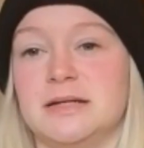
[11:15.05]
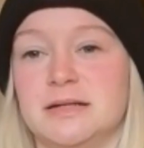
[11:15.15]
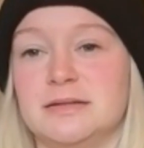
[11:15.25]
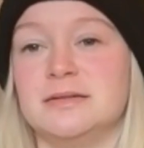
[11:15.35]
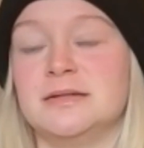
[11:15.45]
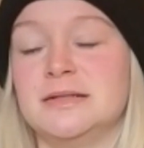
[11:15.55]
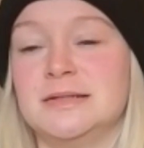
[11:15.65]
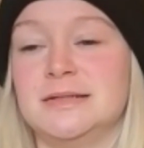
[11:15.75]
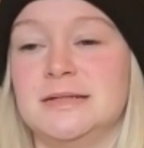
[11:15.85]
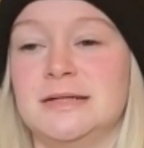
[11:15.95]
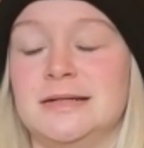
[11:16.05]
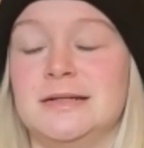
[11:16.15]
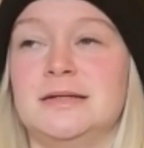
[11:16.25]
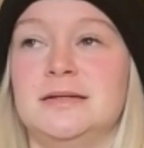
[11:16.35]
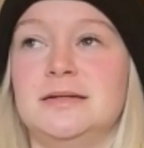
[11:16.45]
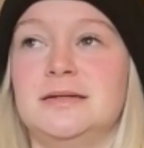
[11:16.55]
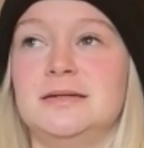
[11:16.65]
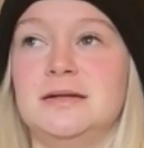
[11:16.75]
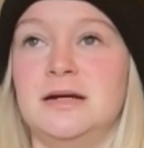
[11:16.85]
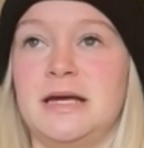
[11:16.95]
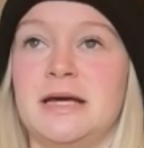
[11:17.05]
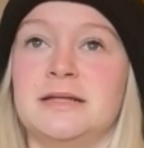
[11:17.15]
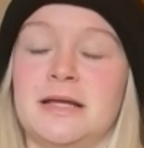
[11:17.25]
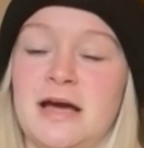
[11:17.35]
And again,